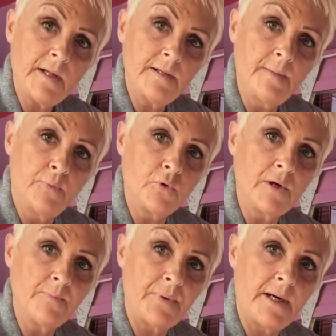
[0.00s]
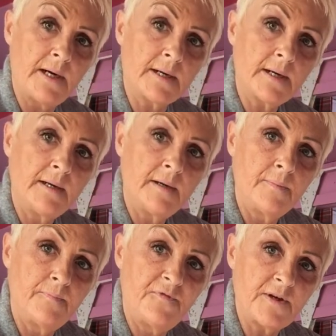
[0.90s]
the broken part
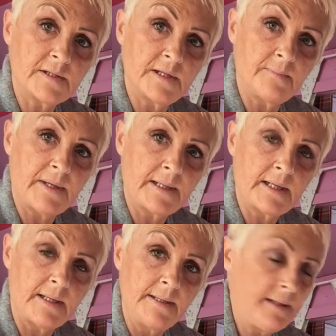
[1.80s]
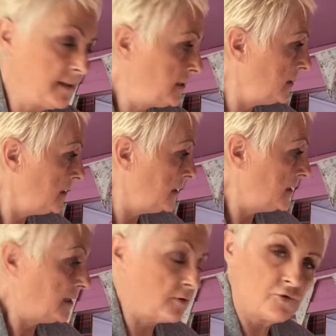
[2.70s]
and fixed it back in.
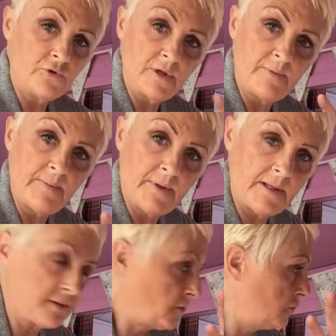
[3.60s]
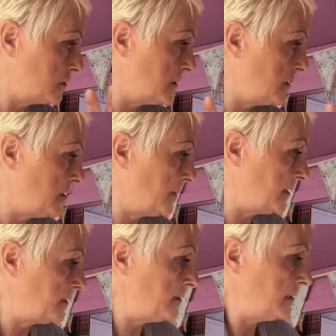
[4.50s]
And I'll show you a wee bit closer in a
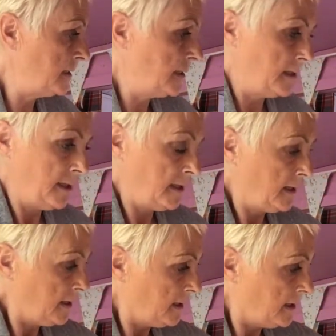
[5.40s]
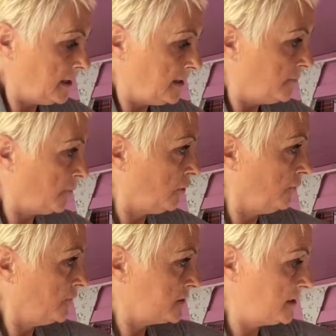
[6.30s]
minute. But
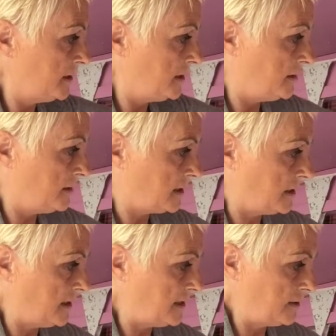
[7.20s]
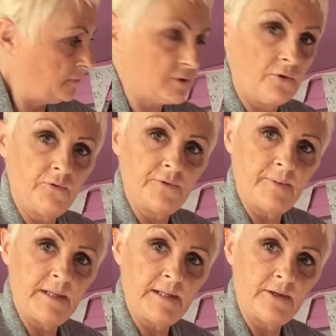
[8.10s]
obviously the crack was all the
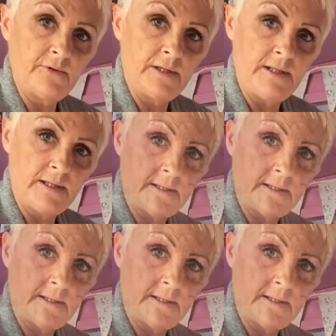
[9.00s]
way down here.